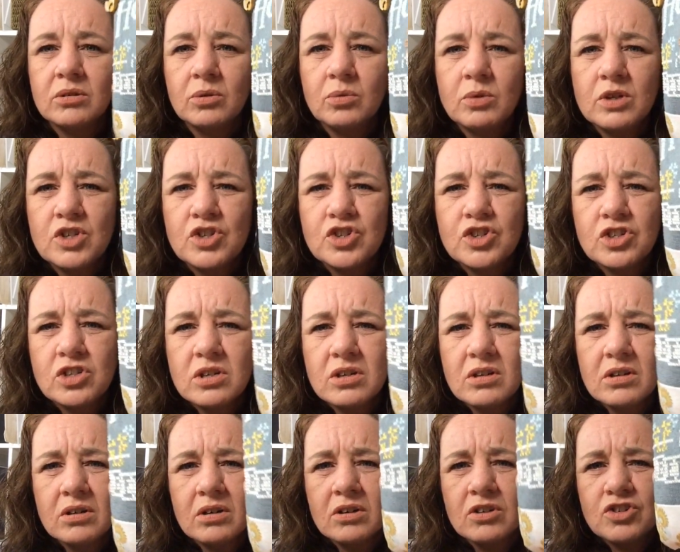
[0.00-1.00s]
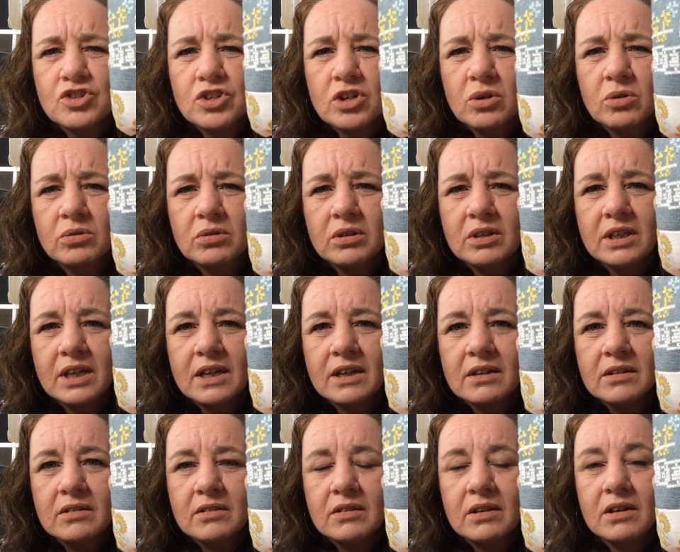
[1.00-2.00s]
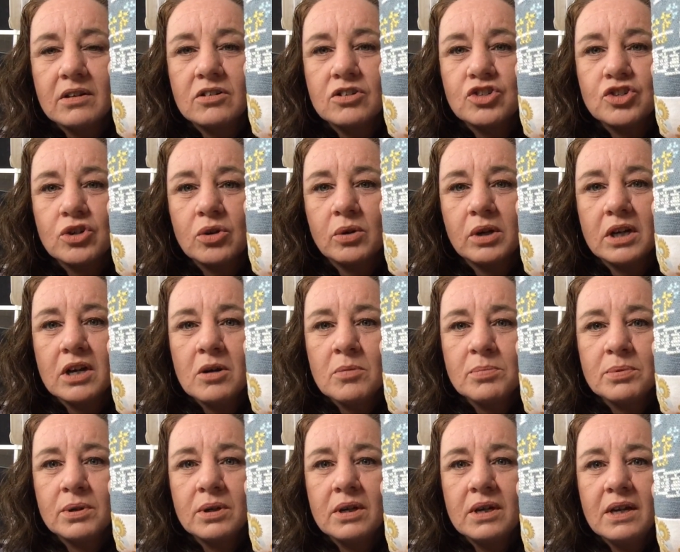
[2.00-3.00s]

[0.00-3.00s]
which aren't shown, yeah, they aren't showing up.